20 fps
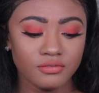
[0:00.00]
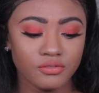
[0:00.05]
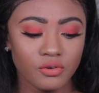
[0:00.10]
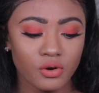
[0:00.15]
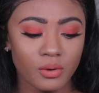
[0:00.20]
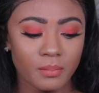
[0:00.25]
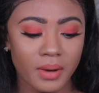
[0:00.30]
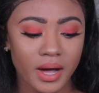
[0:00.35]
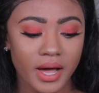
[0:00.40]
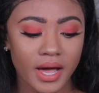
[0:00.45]

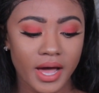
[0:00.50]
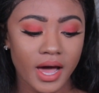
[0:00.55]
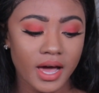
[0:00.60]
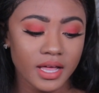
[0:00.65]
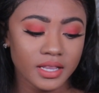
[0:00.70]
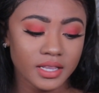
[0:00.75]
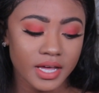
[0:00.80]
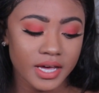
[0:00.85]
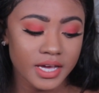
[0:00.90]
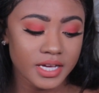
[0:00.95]
for my
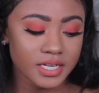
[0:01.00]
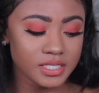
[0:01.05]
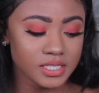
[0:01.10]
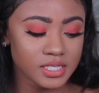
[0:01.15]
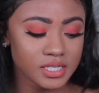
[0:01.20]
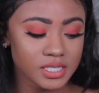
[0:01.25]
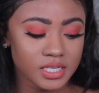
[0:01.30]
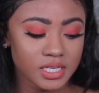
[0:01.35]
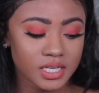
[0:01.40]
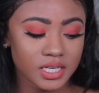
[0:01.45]
highlight.
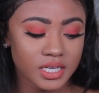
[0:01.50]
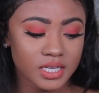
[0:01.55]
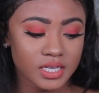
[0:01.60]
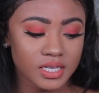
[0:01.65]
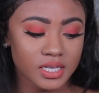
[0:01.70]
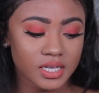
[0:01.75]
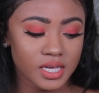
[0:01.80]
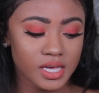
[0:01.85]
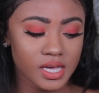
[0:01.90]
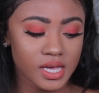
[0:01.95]

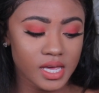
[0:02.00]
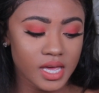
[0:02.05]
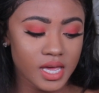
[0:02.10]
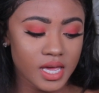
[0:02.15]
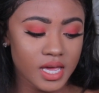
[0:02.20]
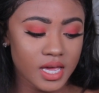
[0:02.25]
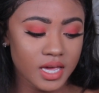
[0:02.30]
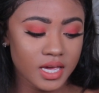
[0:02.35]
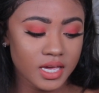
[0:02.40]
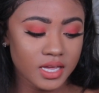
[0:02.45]

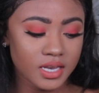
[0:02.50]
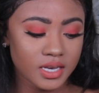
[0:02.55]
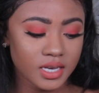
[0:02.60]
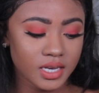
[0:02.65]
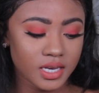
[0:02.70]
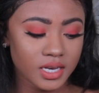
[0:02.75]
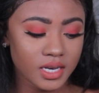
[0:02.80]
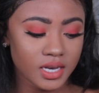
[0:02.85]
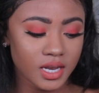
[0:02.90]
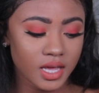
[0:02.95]
And
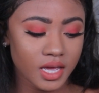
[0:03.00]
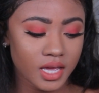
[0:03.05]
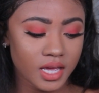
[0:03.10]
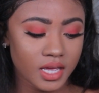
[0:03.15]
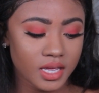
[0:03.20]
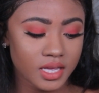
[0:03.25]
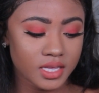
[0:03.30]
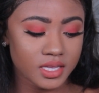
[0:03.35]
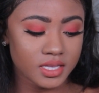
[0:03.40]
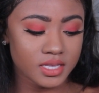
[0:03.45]

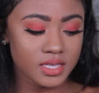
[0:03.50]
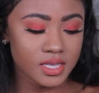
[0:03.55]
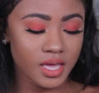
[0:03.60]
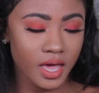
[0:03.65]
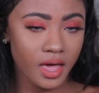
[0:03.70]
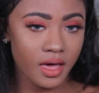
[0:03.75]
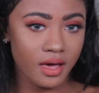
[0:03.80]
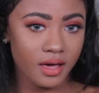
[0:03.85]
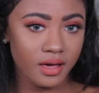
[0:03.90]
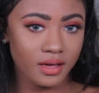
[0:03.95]

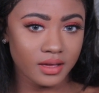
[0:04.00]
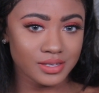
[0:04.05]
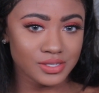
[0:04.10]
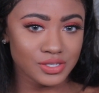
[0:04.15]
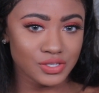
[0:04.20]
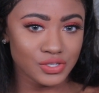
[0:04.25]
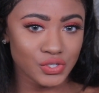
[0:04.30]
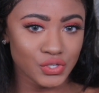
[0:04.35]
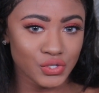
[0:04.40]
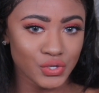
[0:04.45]
yeah,
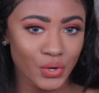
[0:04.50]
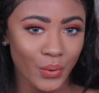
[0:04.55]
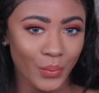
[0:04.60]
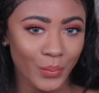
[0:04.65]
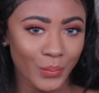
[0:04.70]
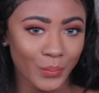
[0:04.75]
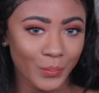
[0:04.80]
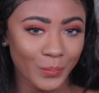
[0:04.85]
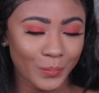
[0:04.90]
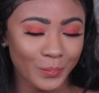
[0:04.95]
so
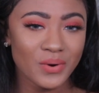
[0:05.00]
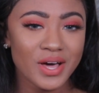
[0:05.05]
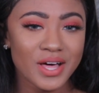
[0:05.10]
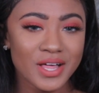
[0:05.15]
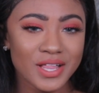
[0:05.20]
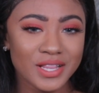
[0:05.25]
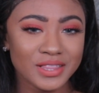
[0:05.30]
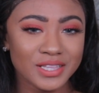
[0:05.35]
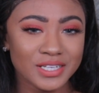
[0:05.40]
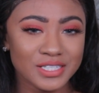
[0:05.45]

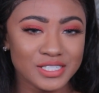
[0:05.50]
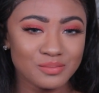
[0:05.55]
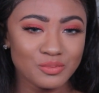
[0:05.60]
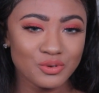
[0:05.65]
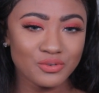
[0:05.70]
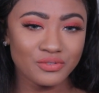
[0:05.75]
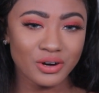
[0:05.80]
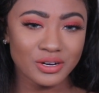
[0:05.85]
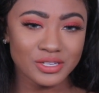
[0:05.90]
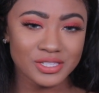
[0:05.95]
let's
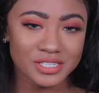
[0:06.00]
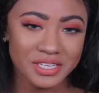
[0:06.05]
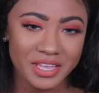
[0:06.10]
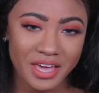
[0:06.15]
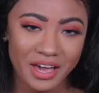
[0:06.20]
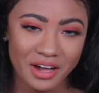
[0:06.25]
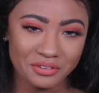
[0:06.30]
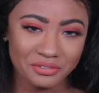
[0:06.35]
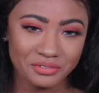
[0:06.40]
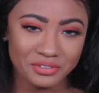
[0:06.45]
move on to the
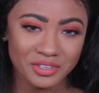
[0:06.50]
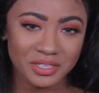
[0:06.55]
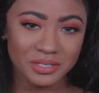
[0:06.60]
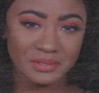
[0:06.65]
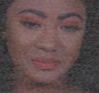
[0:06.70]
outfit.